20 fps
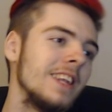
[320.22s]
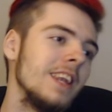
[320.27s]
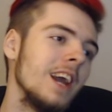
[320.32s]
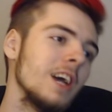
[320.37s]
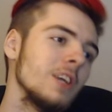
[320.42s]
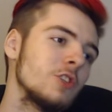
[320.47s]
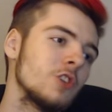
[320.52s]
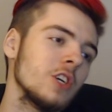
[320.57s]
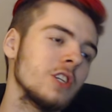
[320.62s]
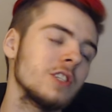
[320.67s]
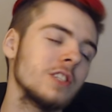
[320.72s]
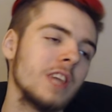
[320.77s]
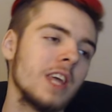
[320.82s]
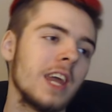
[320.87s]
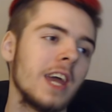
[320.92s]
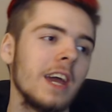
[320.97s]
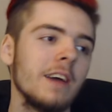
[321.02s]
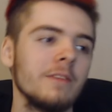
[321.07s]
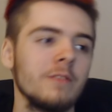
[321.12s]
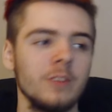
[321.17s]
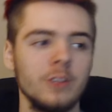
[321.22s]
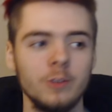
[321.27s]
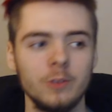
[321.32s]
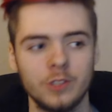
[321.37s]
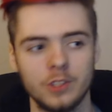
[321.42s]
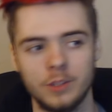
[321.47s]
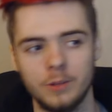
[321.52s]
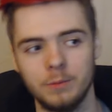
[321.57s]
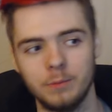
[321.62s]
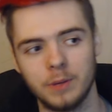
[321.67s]
Not just that I have to
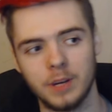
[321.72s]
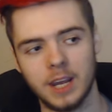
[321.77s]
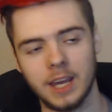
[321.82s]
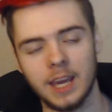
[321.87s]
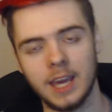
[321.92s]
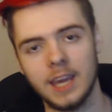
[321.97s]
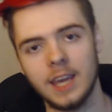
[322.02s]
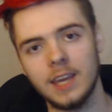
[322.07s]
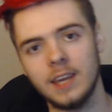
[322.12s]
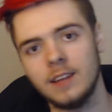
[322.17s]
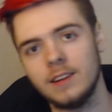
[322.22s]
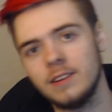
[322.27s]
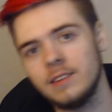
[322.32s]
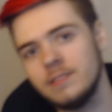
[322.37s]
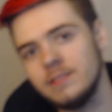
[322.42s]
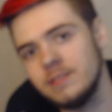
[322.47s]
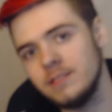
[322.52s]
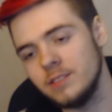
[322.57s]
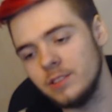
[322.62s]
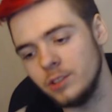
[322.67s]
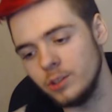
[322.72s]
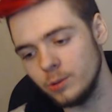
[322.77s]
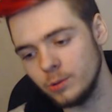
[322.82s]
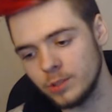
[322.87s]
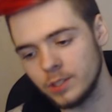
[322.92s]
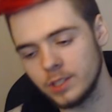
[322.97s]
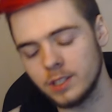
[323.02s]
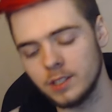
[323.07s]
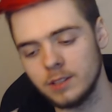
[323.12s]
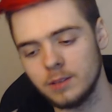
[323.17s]
use them, but I hate
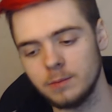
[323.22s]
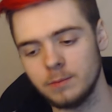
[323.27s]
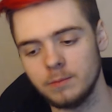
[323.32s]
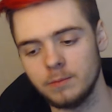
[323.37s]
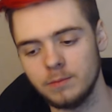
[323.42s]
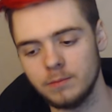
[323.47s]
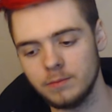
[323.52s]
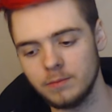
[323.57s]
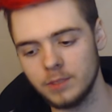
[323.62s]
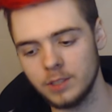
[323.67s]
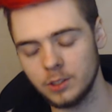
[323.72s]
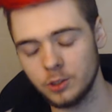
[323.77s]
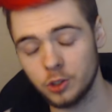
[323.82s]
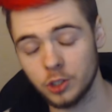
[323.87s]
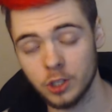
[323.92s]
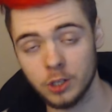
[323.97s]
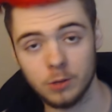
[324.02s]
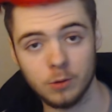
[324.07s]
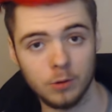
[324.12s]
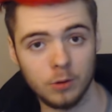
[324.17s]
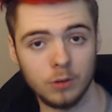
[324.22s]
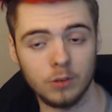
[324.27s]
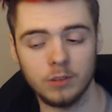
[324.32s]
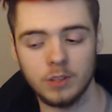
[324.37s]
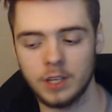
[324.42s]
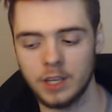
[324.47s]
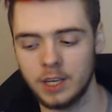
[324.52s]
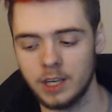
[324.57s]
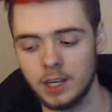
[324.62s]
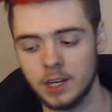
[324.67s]
using them in general
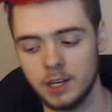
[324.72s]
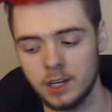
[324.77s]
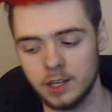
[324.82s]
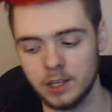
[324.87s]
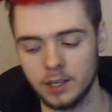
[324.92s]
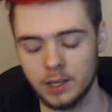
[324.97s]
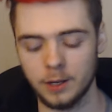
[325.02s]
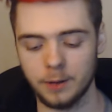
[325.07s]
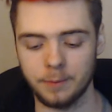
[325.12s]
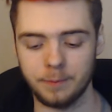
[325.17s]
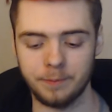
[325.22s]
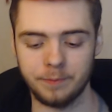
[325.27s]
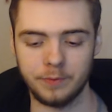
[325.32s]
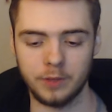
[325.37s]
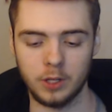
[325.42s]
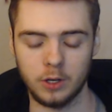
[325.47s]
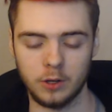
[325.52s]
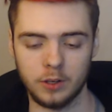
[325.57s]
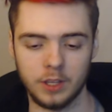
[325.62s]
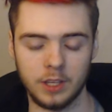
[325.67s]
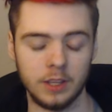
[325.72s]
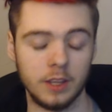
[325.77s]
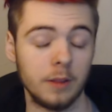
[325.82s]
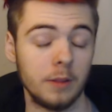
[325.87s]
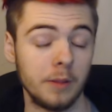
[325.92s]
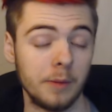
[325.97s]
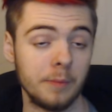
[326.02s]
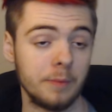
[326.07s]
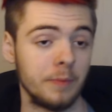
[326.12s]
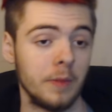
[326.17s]
and um, you know they,
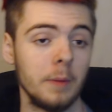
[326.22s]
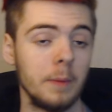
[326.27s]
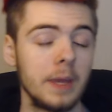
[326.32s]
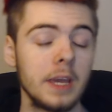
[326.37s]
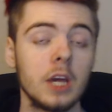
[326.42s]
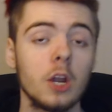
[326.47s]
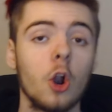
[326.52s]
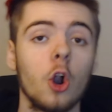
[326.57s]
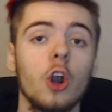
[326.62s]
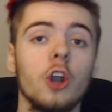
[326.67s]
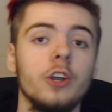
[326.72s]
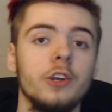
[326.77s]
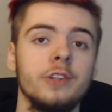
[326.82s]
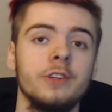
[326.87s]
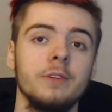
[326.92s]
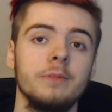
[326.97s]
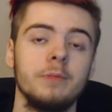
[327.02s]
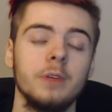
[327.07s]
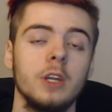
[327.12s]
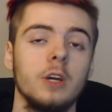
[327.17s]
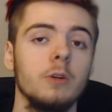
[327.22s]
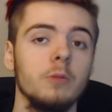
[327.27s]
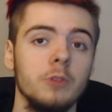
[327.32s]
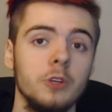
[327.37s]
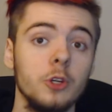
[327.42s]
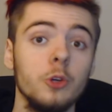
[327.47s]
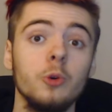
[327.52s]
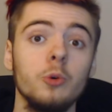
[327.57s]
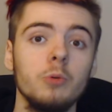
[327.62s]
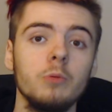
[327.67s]
they, they make it hard to you know
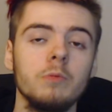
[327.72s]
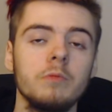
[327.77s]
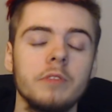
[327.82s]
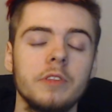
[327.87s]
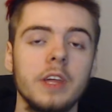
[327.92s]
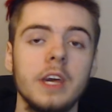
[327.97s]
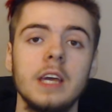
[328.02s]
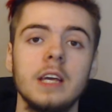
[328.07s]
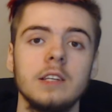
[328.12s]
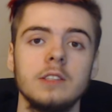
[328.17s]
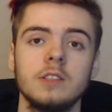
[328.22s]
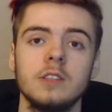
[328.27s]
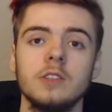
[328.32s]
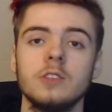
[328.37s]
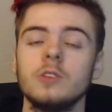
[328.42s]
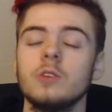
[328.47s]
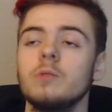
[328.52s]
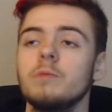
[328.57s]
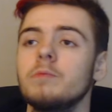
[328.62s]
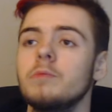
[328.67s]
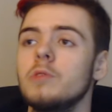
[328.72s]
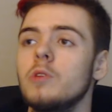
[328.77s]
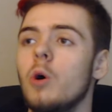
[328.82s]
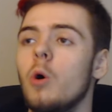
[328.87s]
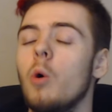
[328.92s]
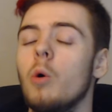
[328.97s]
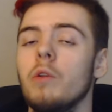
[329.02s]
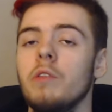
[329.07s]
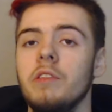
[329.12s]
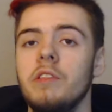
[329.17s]
do things and to
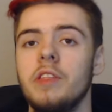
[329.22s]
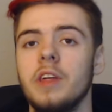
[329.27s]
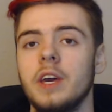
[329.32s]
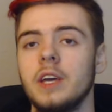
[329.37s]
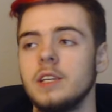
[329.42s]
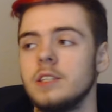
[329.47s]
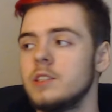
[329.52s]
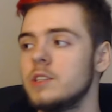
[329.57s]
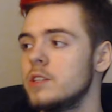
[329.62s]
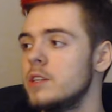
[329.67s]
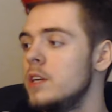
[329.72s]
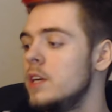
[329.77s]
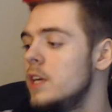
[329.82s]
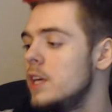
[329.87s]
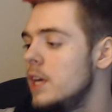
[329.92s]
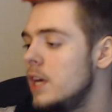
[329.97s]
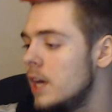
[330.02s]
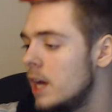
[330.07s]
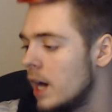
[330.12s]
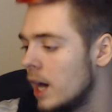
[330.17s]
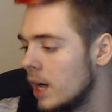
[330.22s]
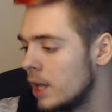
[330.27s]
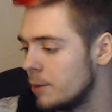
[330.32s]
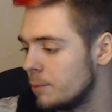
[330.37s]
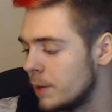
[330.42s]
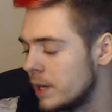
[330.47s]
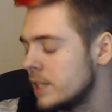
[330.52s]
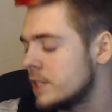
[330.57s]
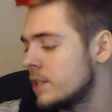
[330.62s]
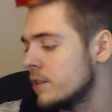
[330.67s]
hold things uh, they're
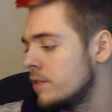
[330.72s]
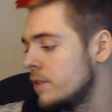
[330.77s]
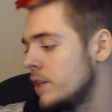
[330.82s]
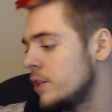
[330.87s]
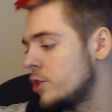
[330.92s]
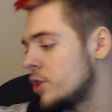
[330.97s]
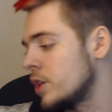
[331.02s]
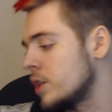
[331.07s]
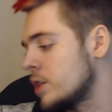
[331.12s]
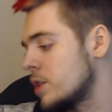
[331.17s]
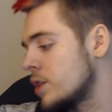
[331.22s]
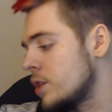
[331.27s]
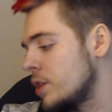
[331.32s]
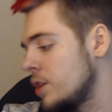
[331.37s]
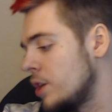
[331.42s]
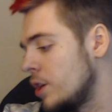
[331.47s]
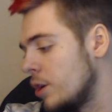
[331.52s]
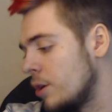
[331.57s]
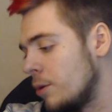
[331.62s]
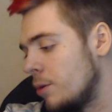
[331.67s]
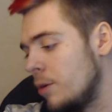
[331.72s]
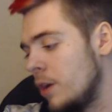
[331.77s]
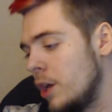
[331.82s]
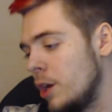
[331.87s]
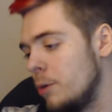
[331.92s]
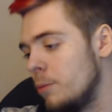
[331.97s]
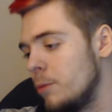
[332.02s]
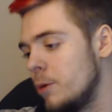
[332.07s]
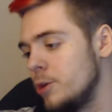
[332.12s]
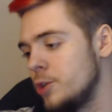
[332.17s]
basically just you know an
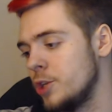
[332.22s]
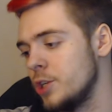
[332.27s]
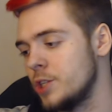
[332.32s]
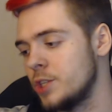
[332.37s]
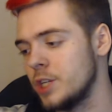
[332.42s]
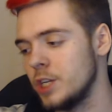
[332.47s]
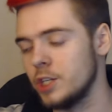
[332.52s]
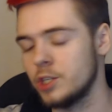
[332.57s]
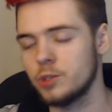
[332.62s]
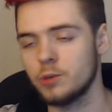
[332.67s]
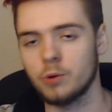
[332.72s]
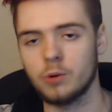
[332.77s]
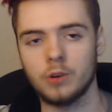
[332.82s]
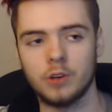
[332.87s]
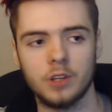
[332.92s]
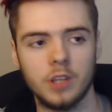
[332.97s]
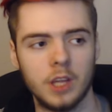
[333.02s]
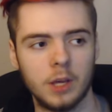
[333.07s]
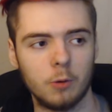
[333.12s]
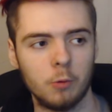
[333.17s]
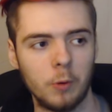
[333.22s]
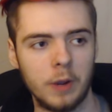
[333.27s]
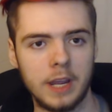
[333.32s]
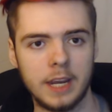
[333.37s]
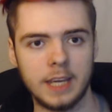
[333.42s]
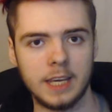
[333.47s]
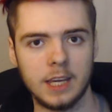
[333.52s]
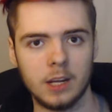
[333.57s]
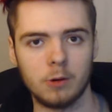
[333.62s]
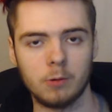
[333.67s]
emergency sort of like way
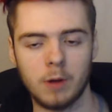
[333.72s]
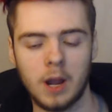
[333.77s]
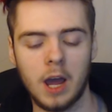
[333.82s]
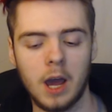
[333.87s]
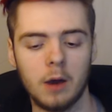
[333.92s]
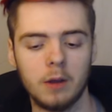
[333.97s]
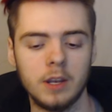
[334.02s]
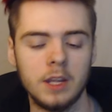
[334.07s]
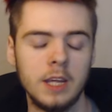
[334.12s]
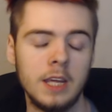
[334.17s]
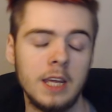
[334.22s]
to get around